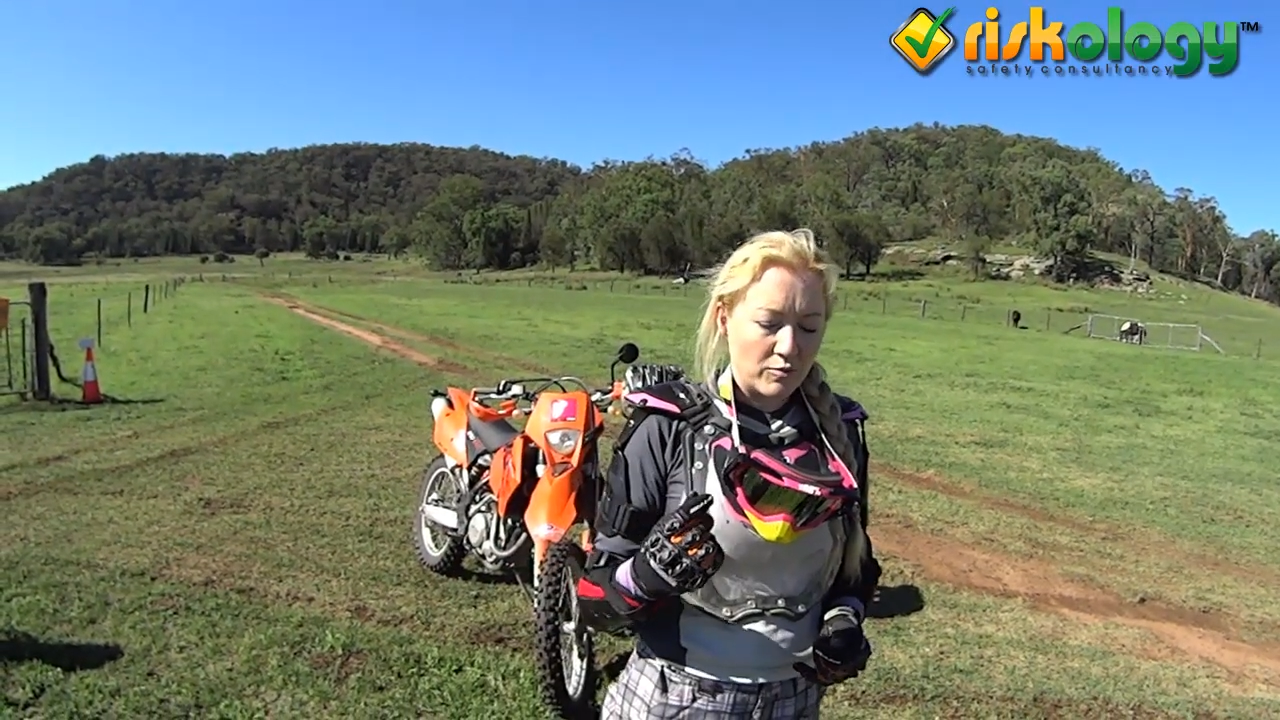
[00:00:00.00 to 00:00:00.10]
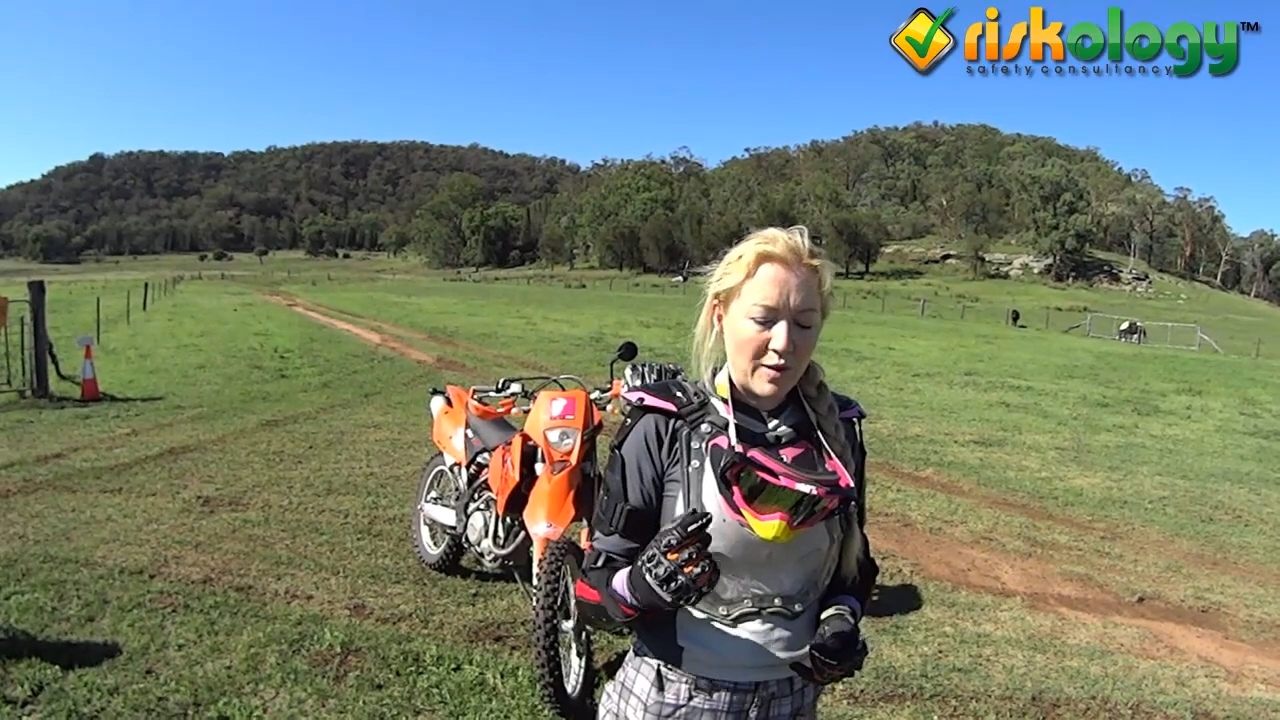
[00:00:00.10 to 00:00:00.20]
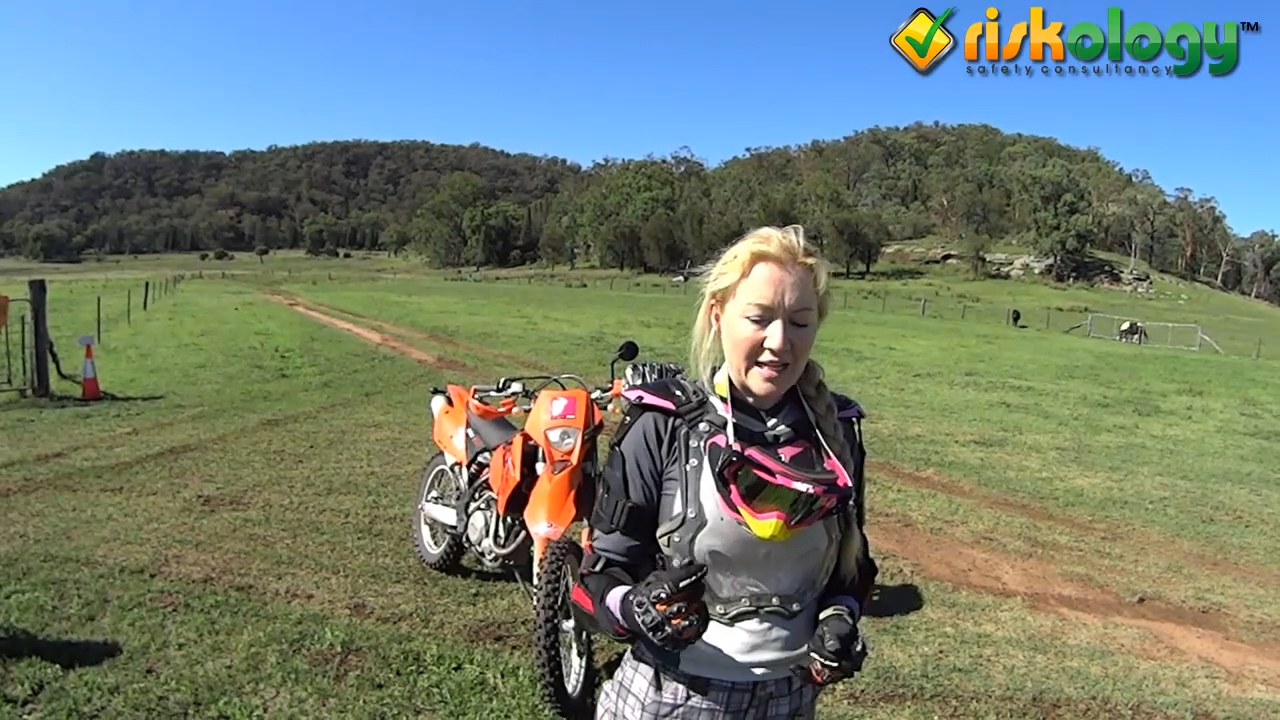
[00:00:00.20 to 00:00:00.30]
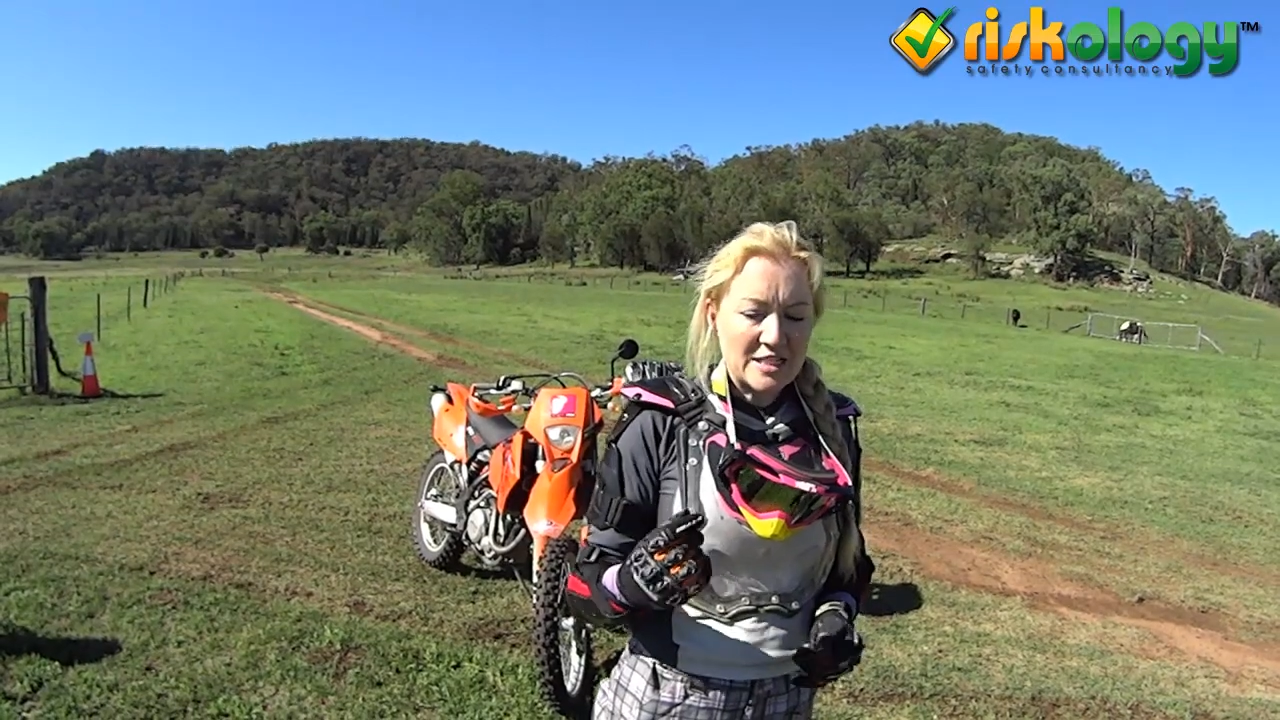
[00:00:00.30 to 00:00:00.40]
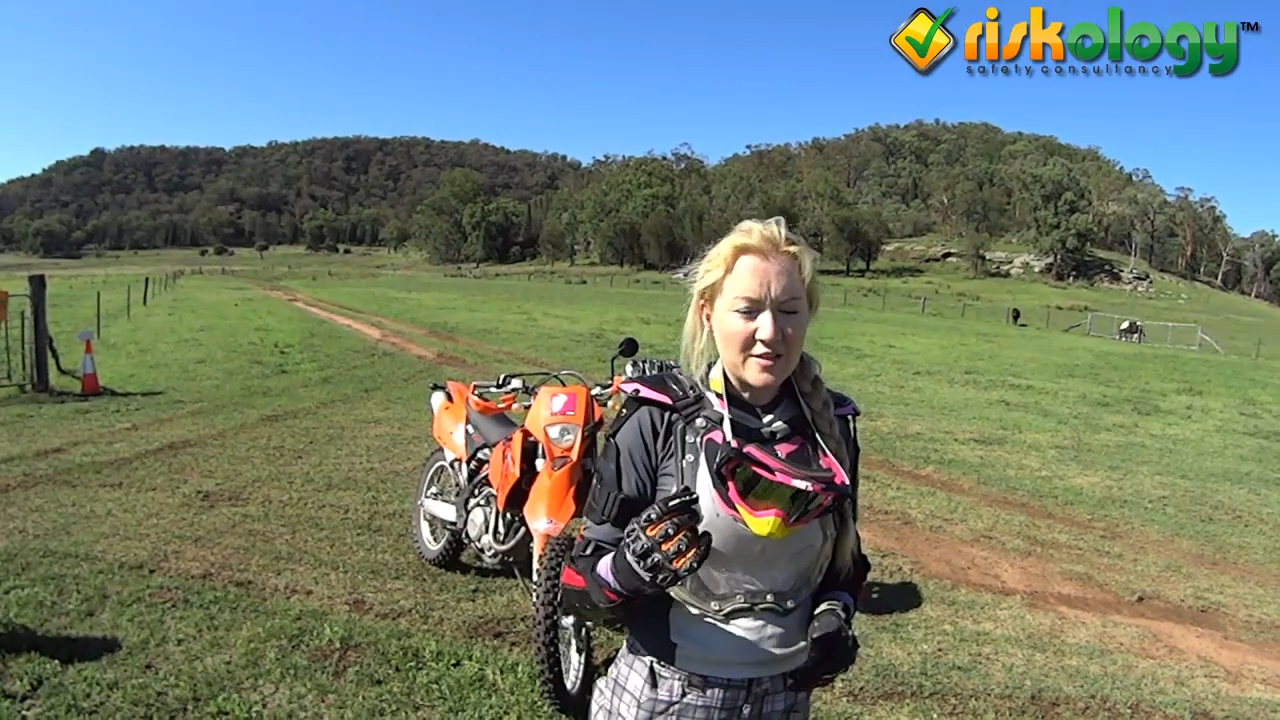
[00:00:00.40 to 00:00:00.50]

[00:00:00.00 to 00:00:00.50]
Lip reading: once